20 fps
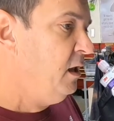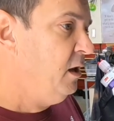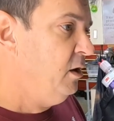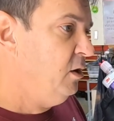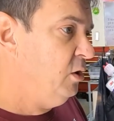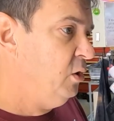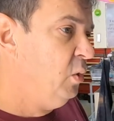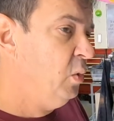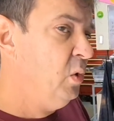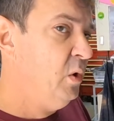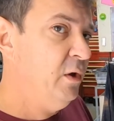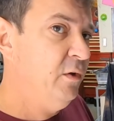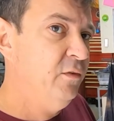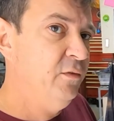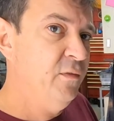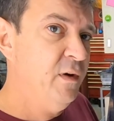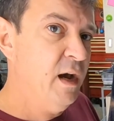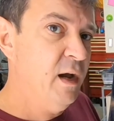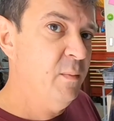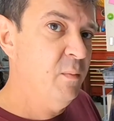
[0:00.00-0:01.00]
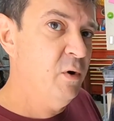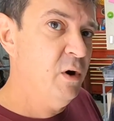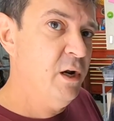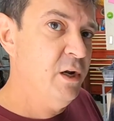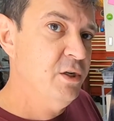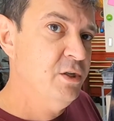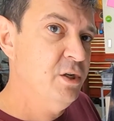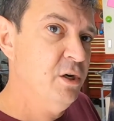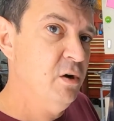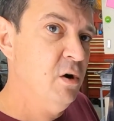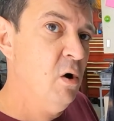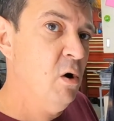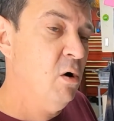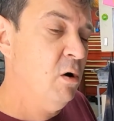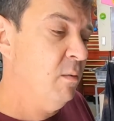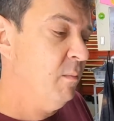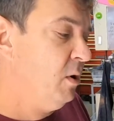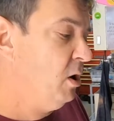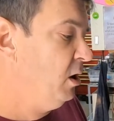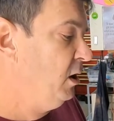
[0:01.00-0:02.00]
noise, vibration,
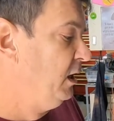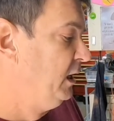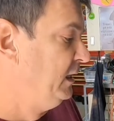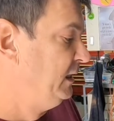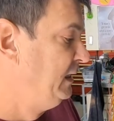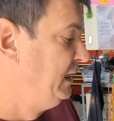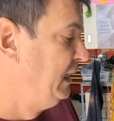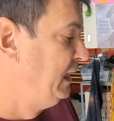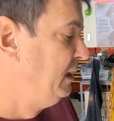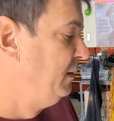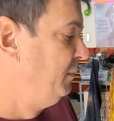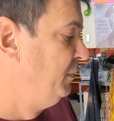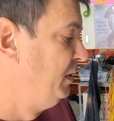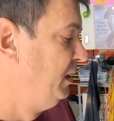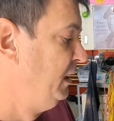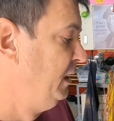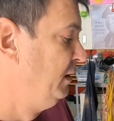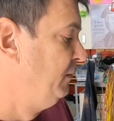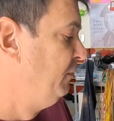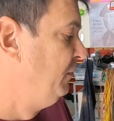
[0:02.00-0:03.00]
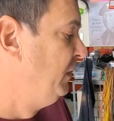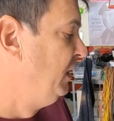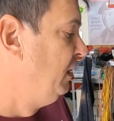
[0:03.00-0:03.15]
harmonic dampening.